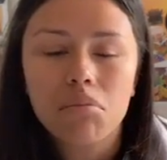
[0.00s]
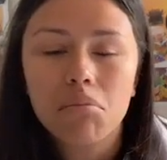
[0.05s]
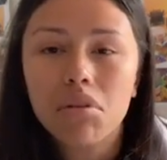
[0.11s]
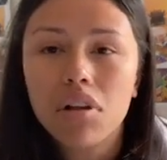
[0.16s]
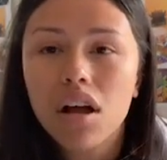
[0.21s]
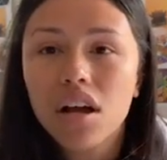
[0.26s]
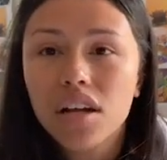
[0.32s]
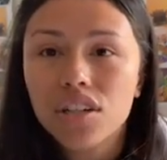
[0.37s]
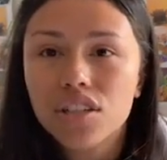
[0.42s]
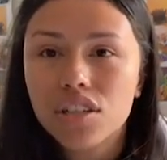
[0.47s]

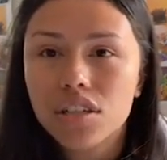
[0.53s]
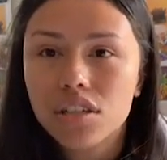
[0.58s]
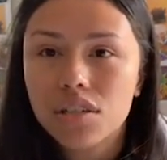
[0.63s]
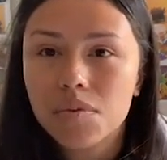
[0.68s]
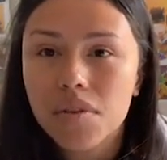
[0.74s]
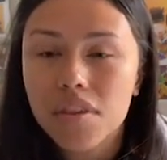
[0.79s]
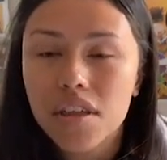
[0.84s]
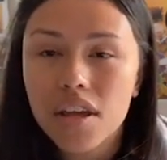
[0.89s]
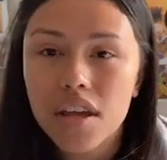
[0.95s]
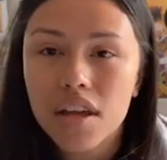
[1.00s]
blockages
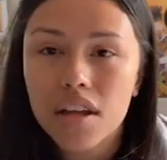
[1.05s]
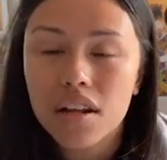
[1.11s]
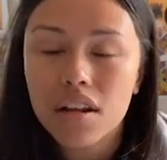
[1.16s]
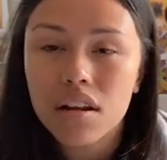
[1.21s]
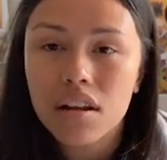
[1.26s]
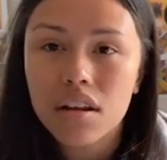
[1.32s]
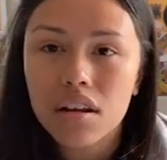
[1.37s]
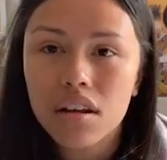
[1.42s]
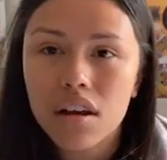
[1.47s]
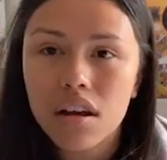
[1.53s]

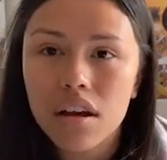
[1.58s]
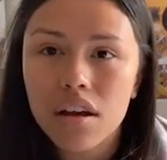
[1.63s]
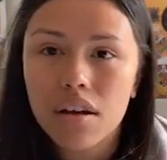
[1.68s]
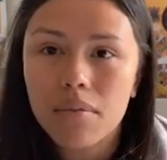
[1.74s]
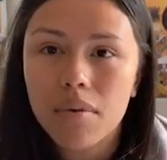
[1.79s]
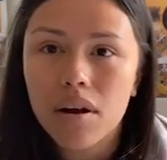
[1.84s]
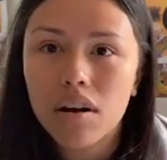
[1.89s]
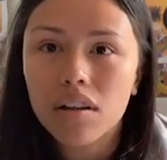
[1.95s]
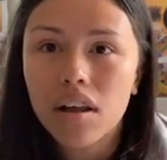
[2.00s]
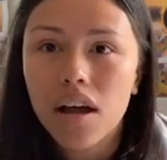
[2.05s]
within
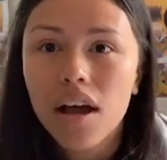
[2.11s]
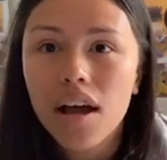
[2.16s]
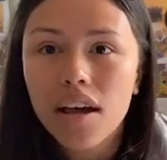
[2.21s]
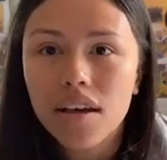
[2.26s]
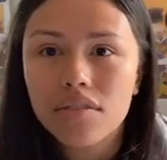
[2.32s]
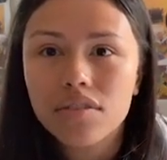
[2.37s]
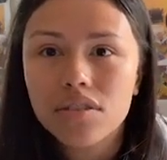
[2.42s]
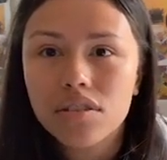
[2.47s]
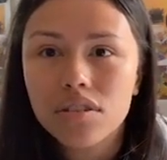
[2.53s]
our lives